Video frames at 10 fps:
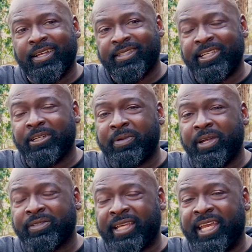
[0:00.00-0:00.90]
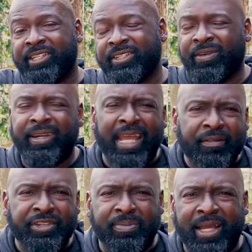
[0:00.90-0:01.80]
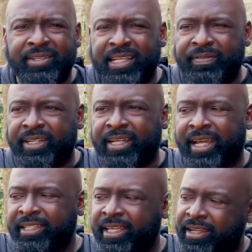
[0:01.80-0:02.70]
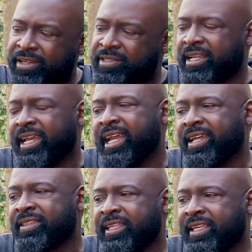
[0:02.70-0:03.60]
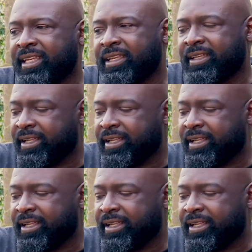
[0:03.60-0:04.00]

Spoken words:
single barrels aged on average about 7 to 9 years, and the